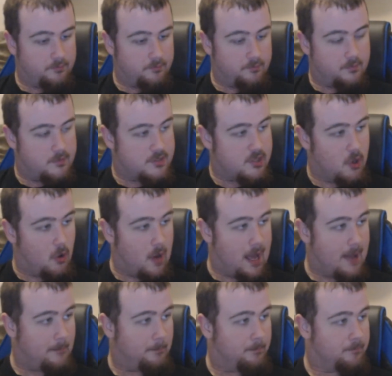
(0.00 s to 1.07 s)
So
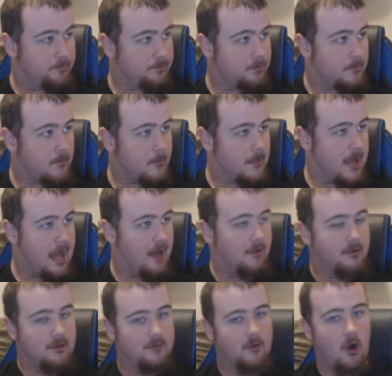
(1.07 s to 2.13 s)
yeah,
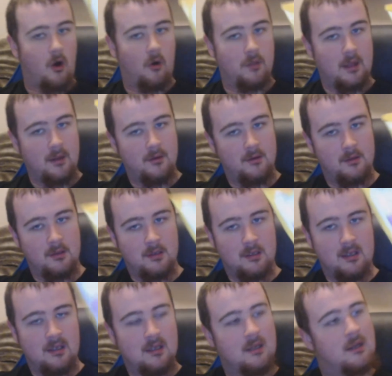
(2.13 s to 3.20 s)
we've got all the
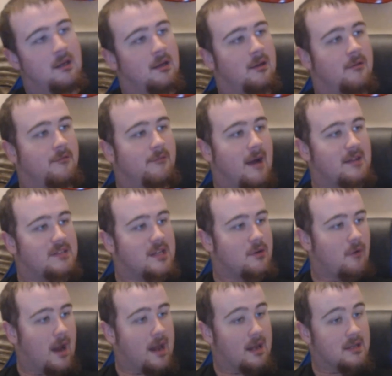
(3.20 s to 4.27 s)
fancy
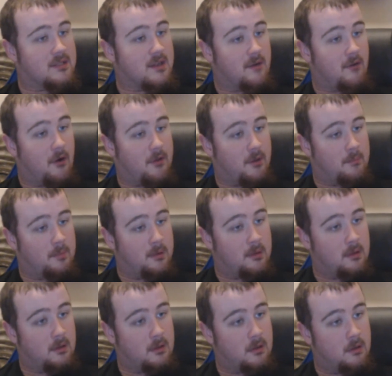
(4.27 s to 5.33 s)
writing and stuff on them.
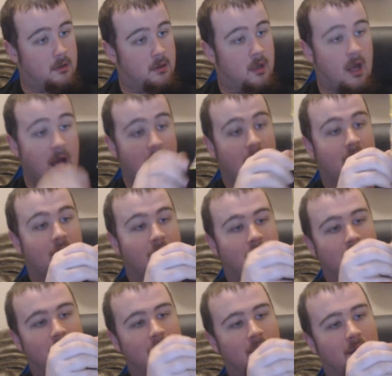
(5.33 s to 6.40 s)
Huh.
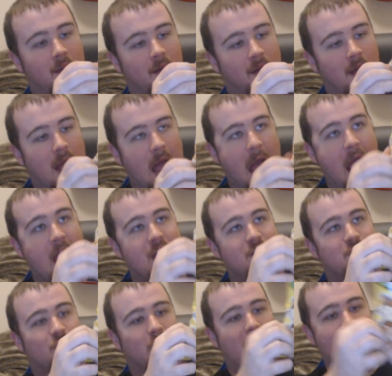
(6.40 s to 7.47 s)

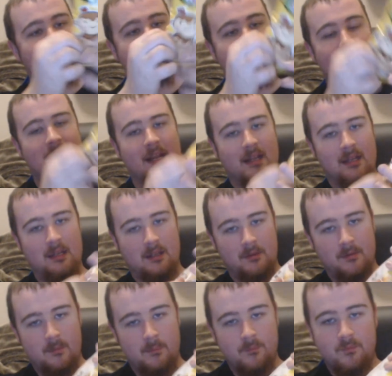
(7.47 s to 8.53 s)
Interesting.
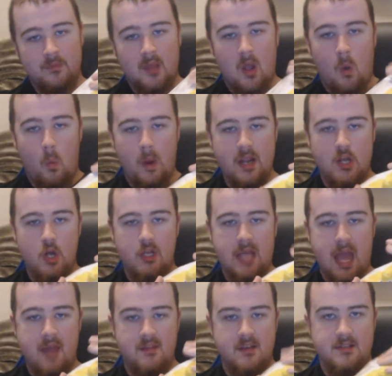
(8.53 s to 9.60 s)
We could
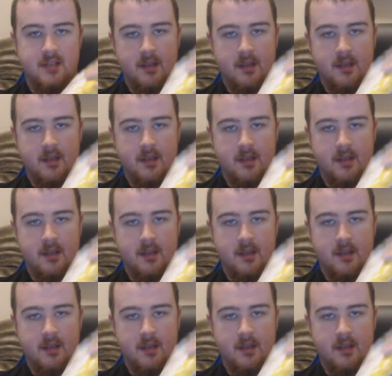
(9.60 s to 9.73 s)
get these in